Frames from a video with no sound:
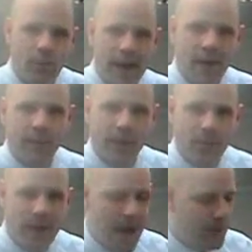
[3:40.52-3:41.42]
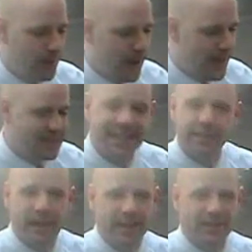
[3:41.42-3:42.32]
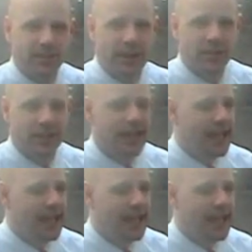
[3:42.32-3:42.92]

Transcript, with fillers: Palomino pop-up has independent suspension.